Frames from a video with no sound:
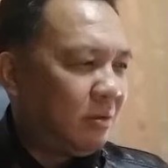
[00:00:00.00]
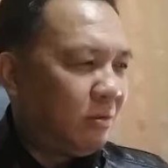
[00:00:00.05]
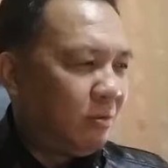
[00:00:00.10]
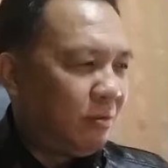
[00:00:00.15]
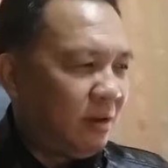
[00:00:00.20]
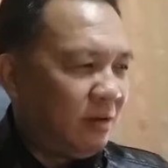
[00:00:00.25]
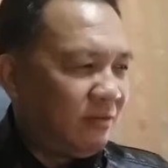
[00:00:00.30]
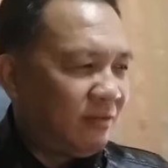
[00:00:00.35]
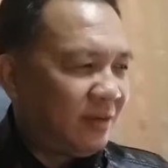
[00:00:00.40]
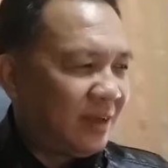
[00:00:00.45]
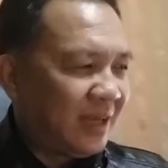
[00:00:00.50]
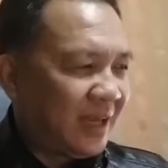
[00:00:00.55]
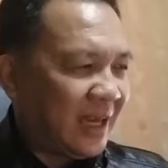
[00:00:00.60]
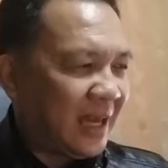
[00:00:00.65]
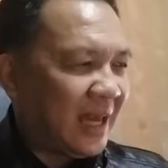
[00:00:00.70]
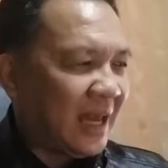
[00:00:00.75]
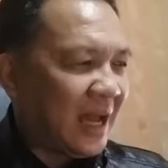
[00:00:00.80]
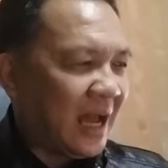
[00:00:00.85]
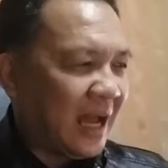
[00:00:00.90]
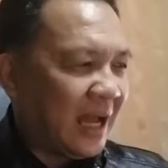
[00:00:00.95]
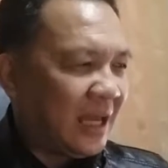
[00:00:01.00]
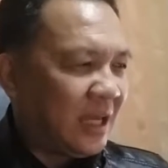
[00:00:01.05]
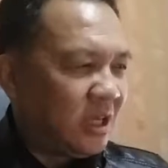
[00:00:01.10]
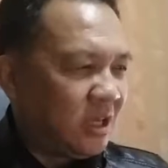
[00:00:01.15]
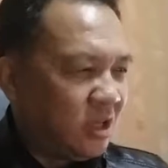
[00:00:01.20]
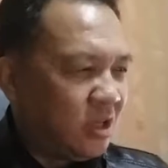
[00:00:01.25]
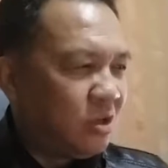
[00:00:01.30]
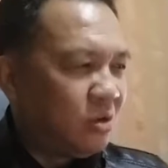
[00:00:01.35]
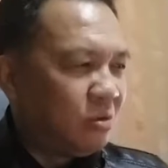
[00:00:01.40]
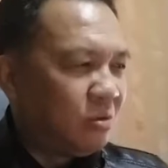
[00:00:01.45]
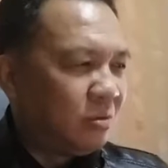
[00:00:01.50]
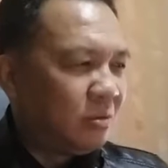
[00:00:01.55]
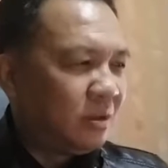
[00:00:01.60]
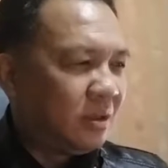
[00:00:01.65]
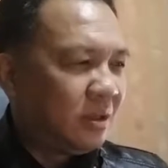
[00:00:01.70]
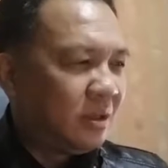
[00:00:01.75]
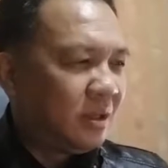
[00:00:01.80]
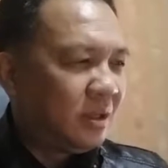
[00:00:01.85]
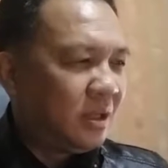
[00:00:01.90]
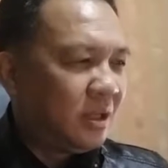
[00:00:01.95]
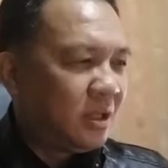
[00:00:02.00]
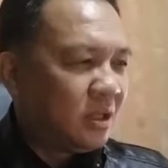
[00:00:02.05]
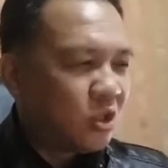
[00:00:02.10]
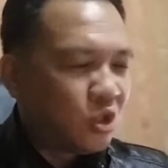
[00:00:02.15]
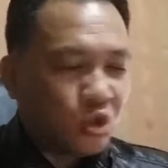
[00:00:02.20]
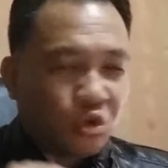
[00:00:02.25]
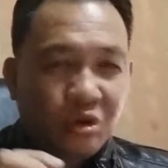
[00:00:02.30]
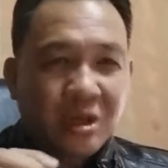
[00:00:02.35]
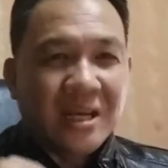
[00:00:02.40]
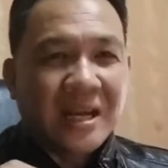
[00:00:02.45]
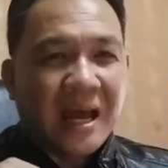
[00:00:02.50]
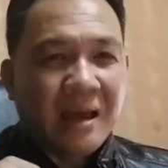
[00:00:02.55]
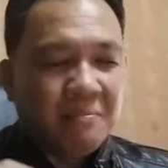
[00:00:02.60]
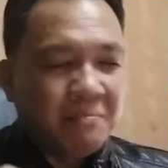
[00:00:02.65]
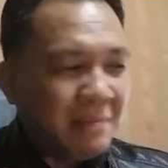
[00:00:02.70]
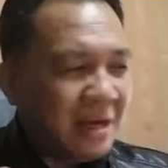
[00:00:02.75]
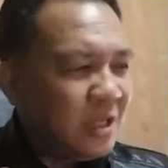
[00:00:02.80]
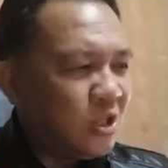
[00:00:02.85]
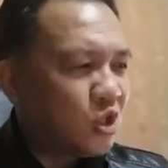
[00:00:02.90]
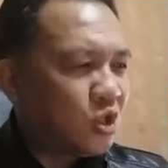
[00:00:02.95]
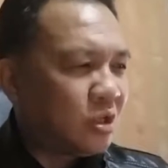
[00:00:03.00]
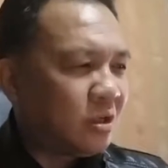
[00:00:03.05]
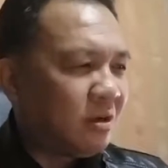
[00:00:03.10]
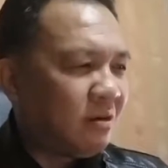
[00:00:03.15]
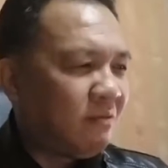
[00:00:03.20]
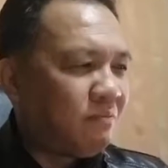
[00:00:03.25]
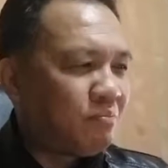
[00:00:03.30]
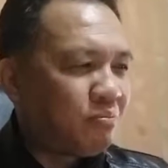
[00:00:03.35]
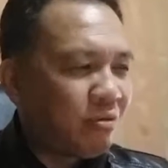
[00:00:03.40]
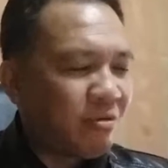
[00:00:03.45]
with KIU, three dimensional